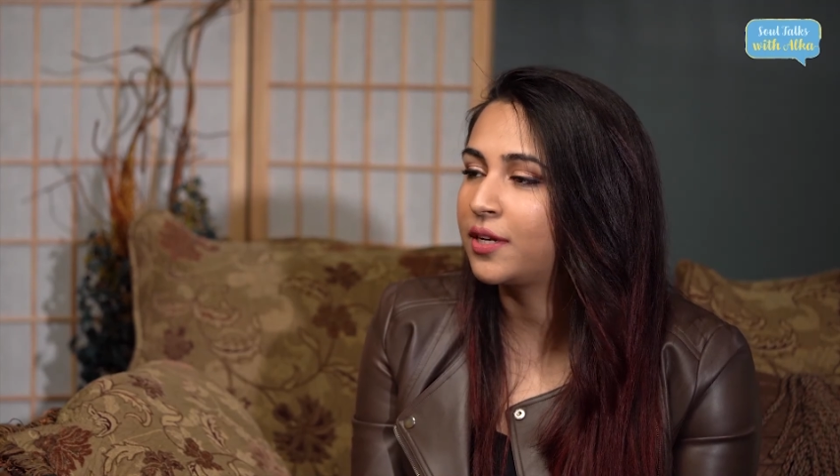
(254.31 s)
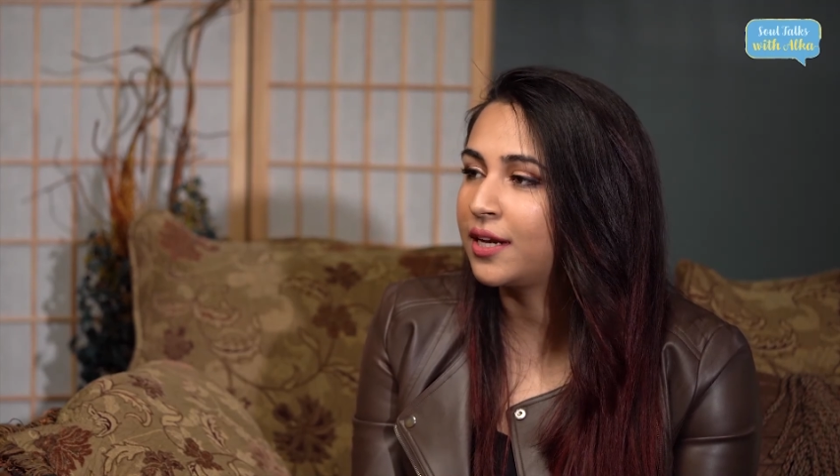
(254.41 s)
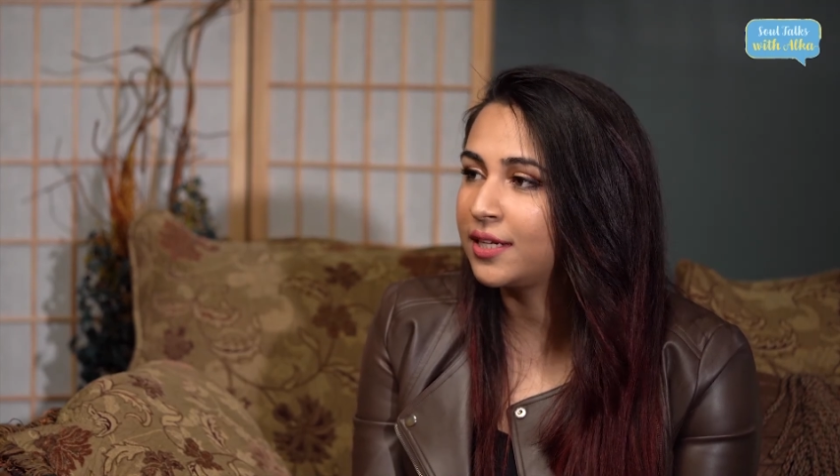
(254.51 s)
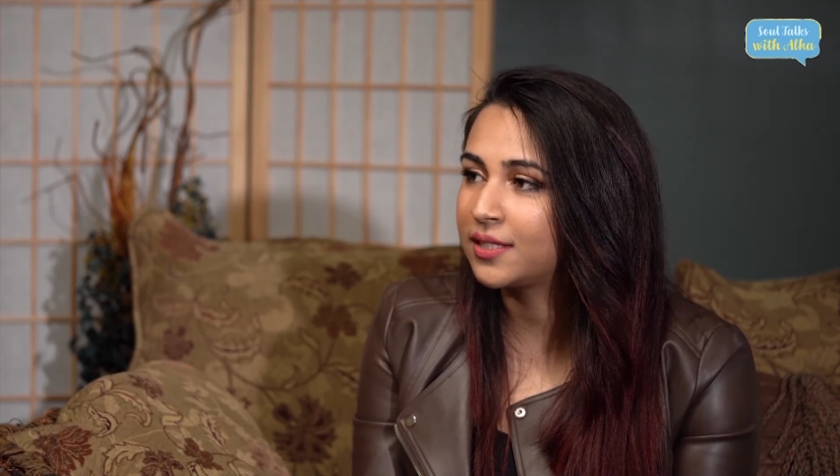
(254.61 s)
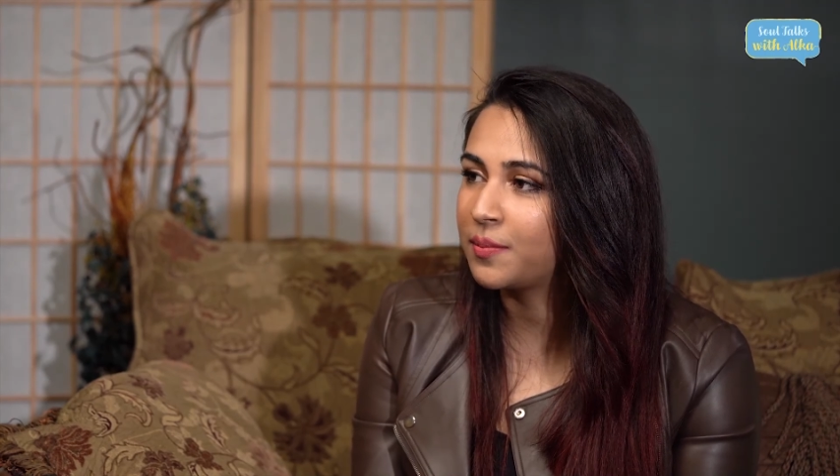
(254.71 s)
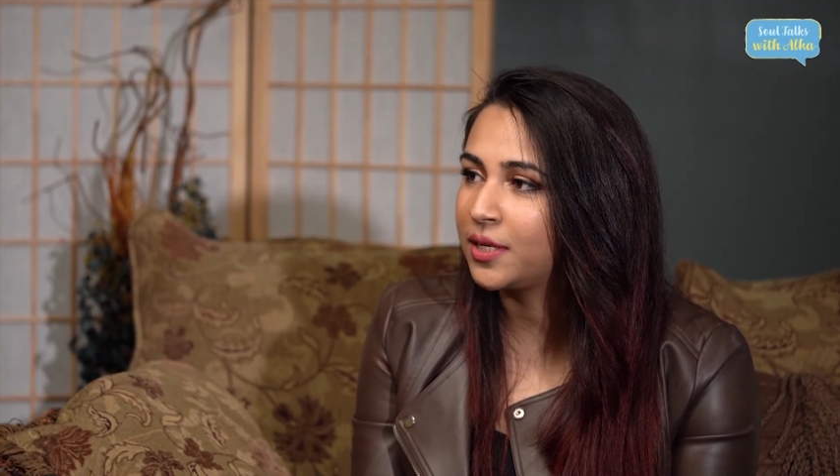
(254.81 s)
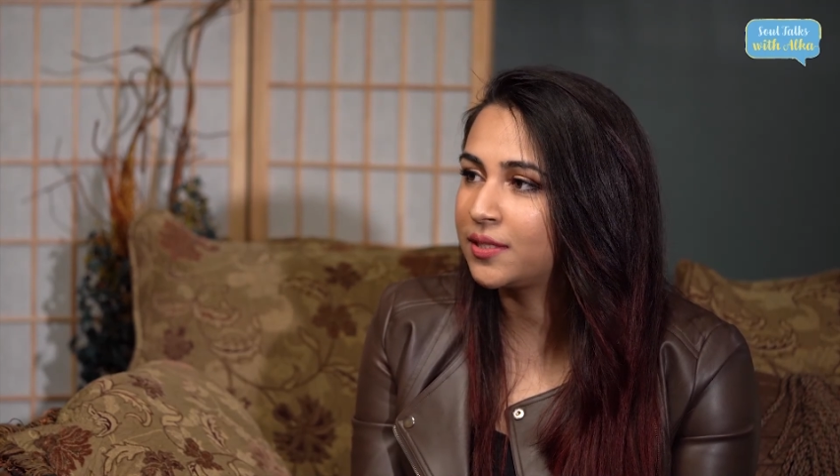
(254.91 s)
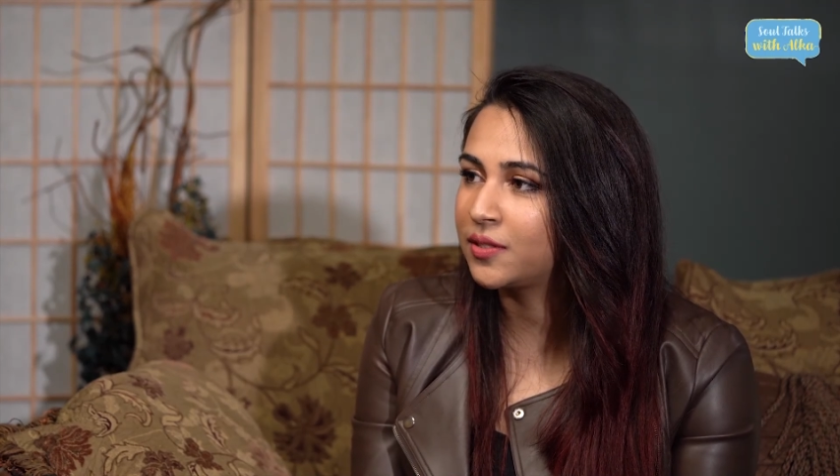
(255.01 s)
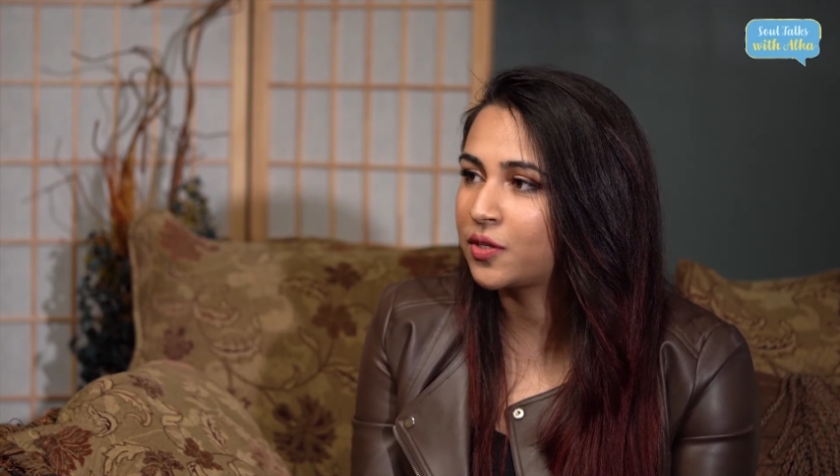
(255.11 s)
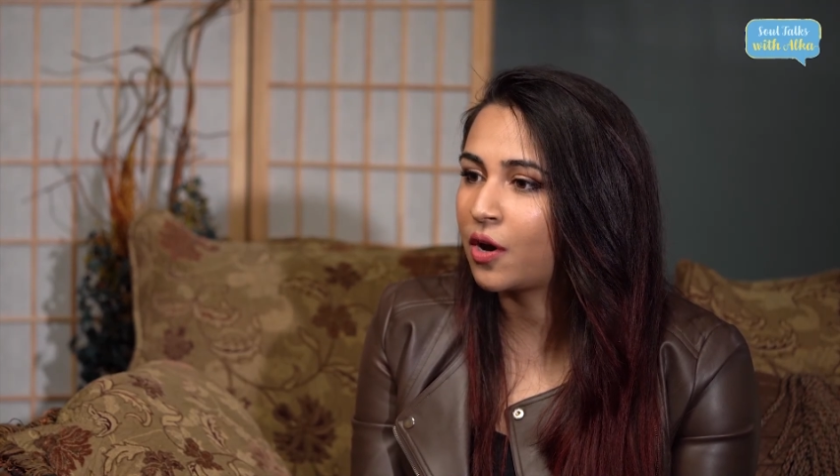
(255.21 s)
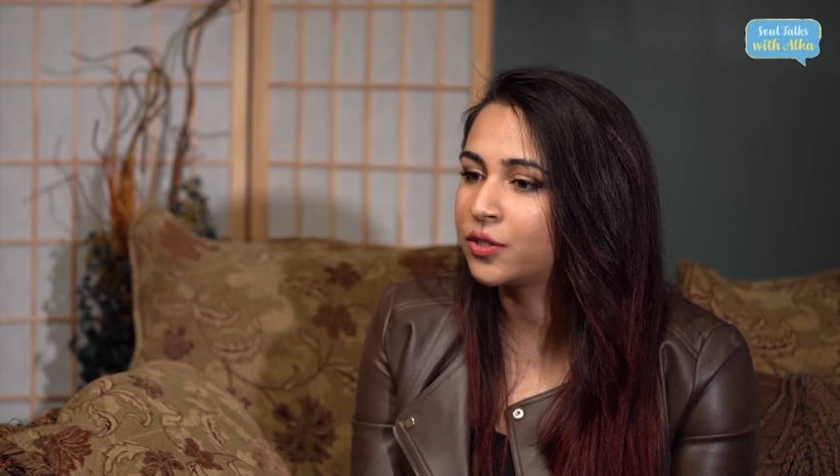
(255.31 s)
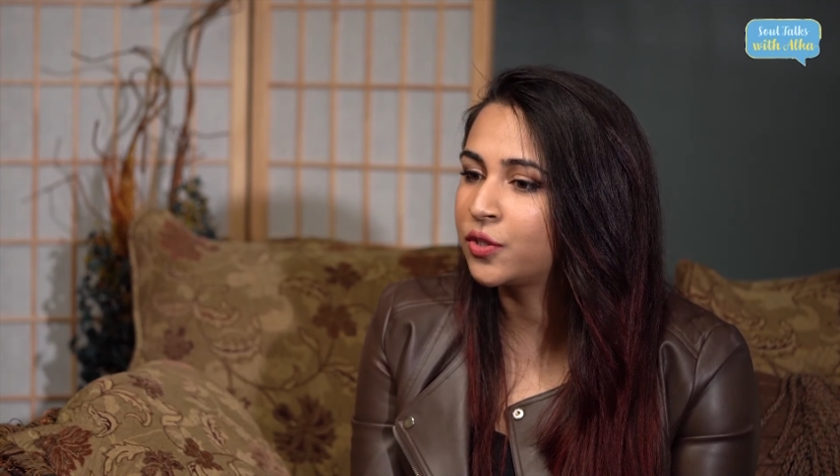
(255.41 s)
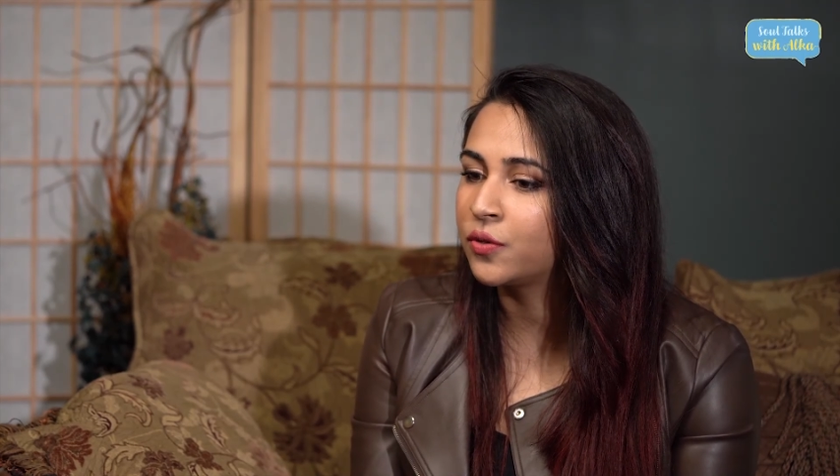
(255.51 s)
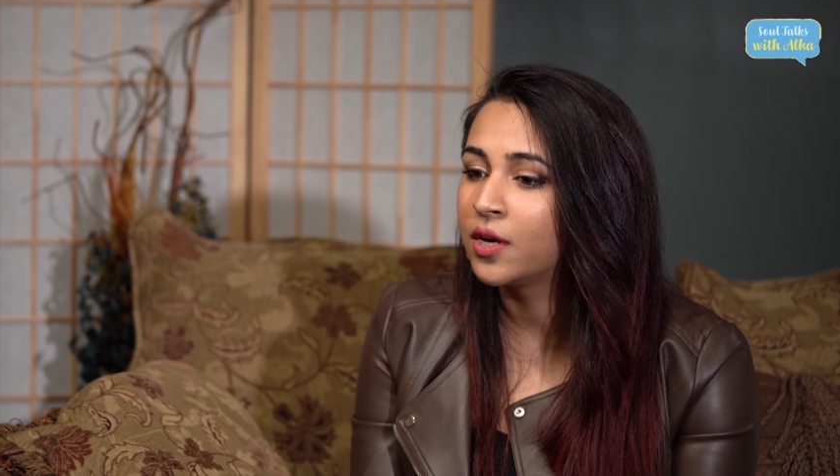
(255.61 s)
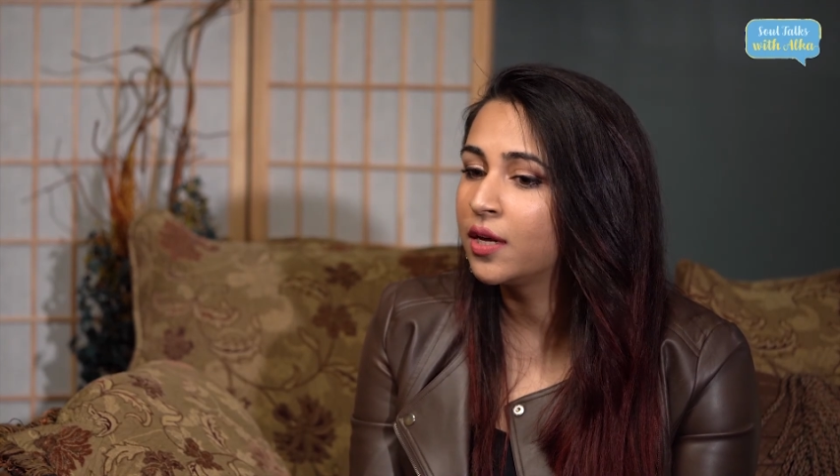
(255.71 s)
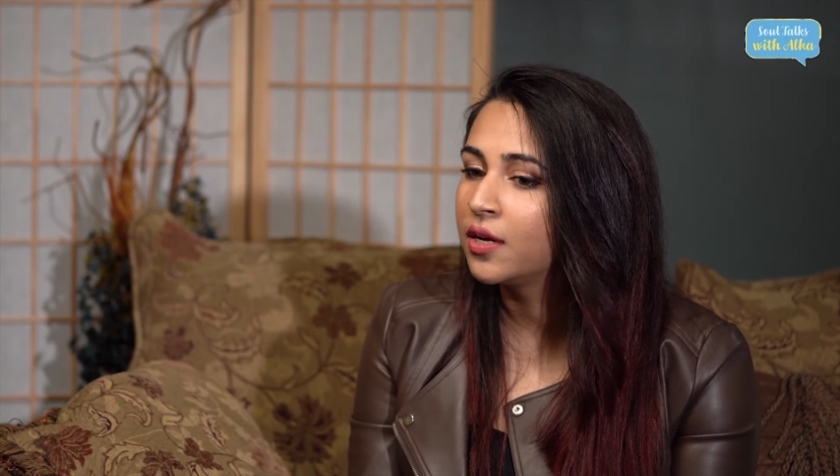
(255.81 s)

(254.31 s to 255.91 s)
and I need somebody to talk to,